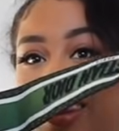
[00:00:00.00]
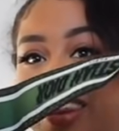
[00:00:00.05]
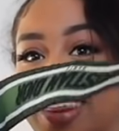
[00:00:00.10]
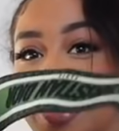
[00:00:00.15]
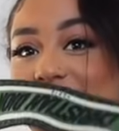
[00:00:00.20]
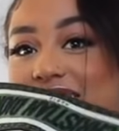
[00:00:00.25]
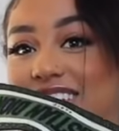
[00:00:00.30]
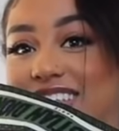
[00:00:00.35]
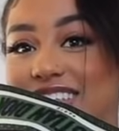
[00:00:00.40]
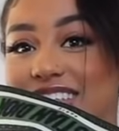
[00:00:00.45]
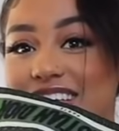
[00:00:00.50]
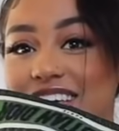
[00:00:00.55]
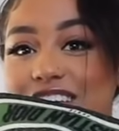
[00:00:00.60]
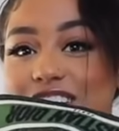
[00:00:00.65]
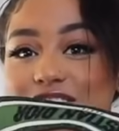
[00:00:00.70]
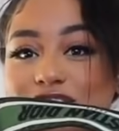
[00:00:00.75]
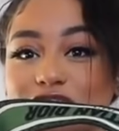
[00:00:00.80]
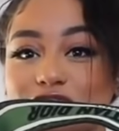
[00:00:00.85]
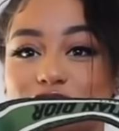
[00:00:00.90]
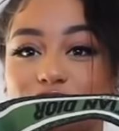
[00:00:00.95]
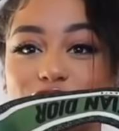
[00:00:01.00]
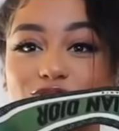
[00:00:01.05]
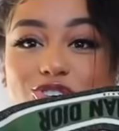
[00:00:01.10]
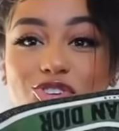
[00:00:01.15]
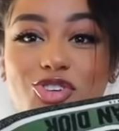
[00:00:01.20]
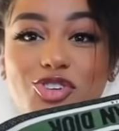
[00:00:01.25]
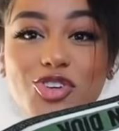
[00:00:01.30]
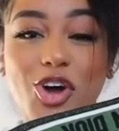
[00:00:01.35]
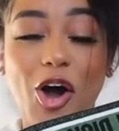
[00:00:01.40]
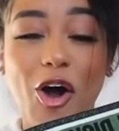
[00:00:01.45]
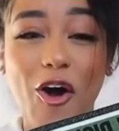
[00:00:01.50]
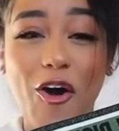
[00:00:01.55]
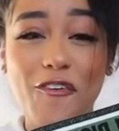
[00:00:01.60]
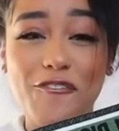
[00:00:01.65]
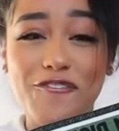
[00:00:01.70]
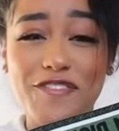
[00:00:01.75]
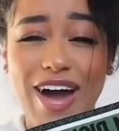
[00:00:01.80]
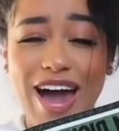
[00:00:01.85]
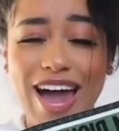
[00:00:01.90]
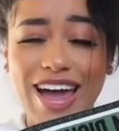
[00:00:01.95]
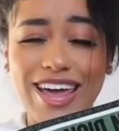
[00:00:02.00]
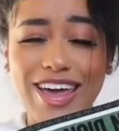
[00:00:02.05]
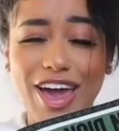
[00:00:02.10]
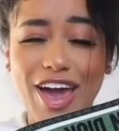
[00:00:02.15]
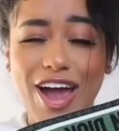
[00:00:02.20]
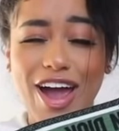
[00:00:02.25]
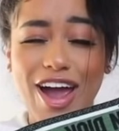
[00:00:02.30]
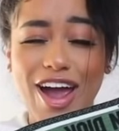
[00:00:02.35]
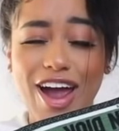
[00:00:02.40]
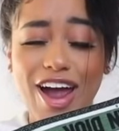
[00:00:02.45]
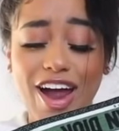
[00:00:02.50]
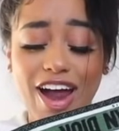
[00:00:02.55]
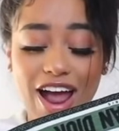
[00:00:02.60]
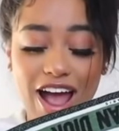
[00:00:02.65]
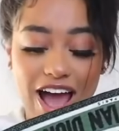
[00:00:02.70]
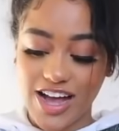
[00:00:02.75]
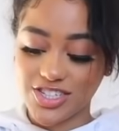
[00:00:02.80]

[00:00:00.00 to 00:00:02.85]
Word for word: This is so fire.